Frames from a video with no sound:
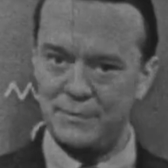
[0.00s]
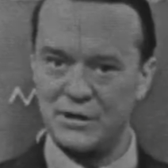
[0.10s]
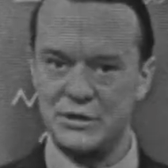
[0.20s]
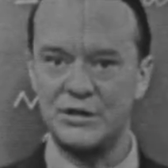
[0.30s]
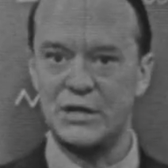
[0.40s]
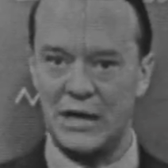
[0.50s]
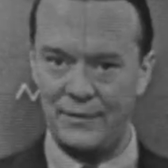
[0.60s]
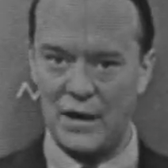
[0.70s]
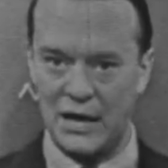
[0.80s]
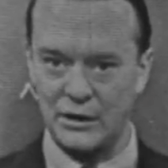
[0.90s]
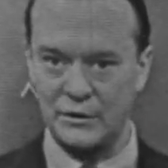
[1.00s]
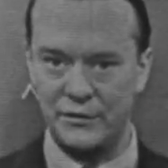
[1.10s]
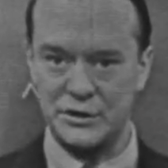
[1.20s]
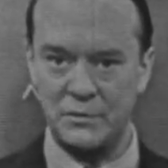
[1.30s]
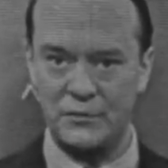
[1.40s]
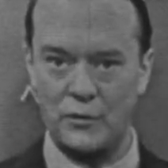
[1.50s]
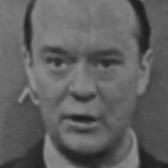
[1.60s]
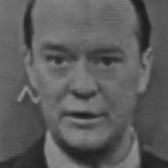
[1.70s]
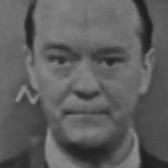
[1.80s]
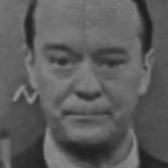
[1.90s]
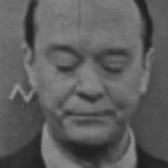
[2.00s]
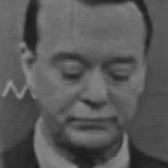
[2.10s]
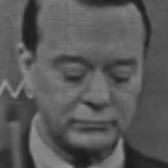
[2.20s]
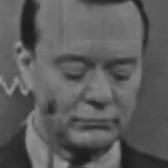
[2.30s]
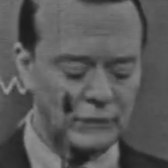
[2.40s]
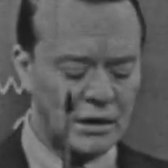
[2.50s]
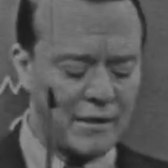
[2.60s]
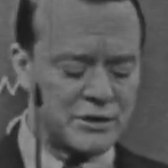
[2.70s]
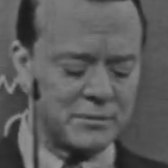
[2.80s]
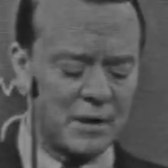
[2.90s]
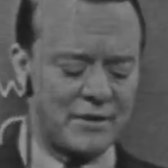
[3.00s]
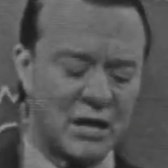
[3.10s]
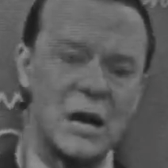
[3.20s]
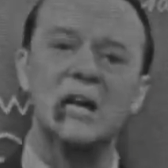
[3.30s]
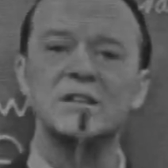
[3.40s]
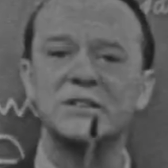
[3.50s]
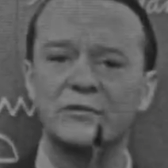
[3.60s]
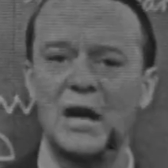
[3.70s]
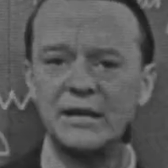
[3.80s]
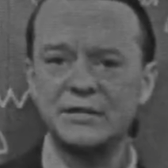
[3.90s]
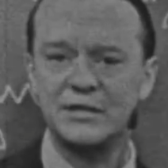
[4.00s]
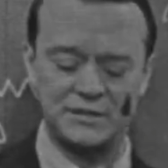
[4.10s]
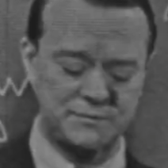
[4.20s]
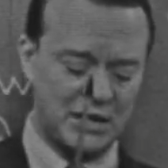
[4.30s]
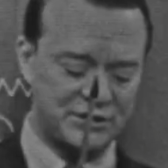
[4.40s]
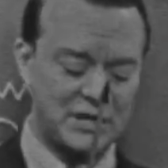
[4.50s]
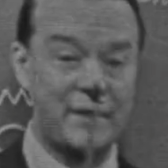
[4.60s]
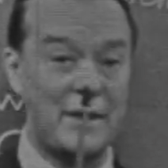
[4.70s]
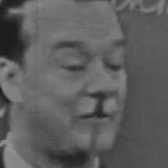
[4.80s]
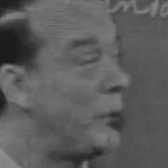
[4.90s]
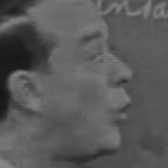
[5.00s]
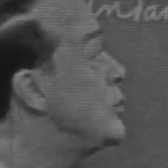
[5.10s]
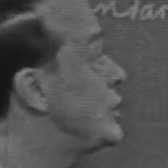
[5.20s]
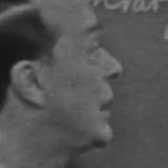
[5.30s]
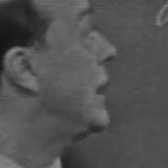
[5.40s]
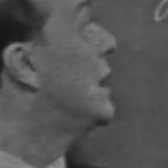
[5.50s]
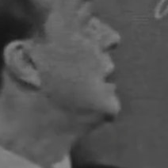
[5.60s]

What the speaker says: business and the hieroglyphics before it. Now, there's some other kinds of writing systems outside of the alphabet. Oh, incidentally,